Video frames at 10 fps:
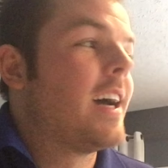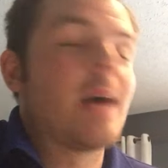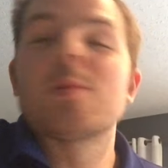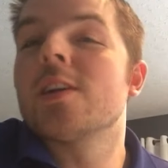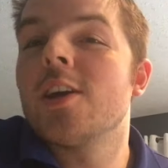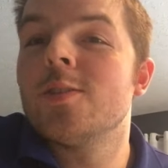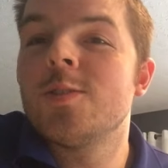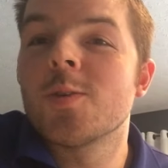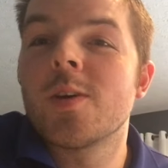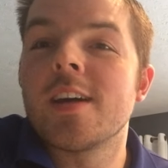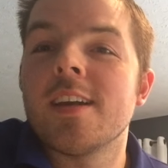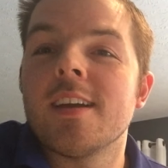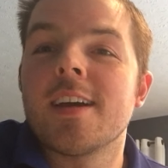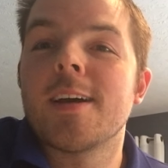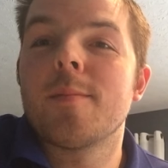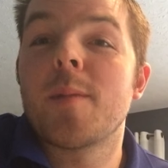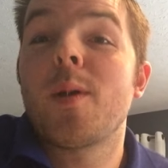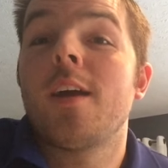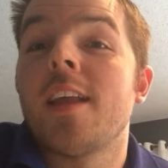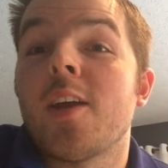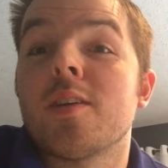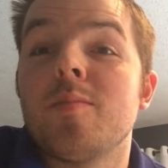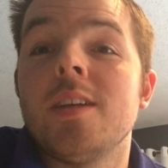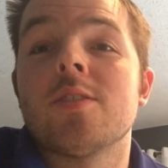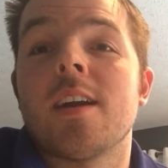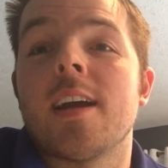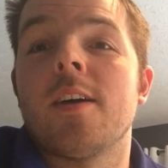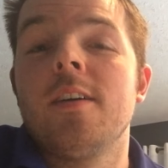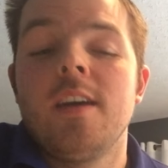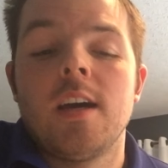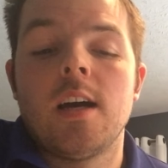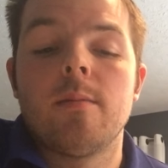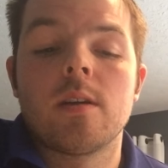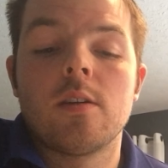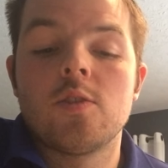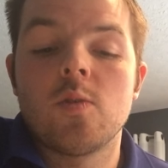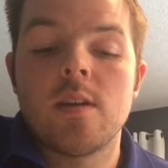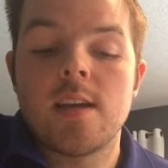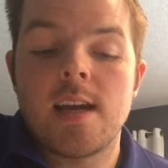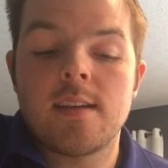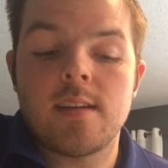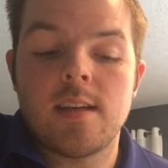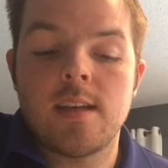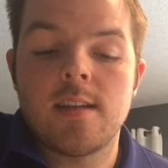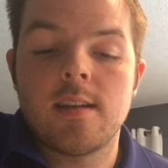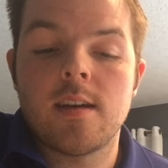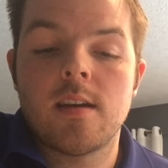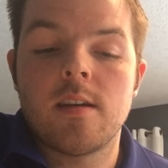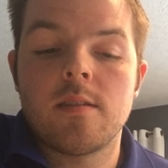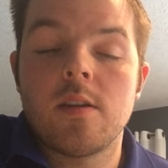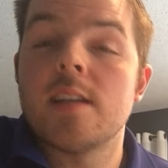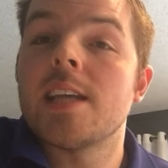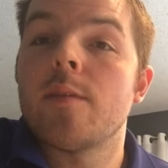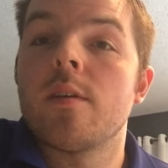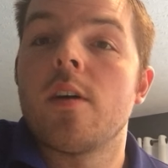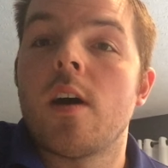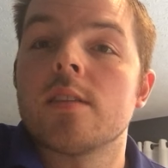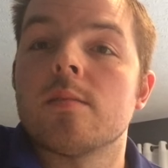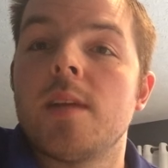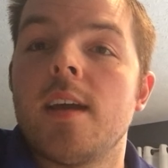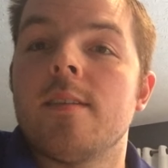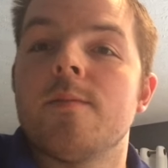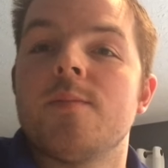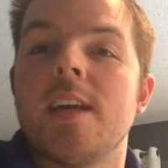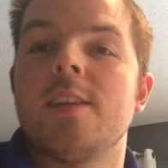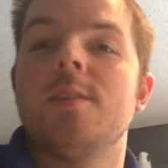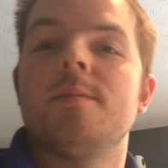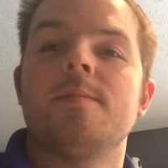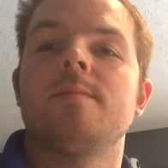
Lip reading: I'm going to go enjoy, I'm probably laying on the beach right now. I'm going to go enjoy that, and you guys have an awesome day. Thank you.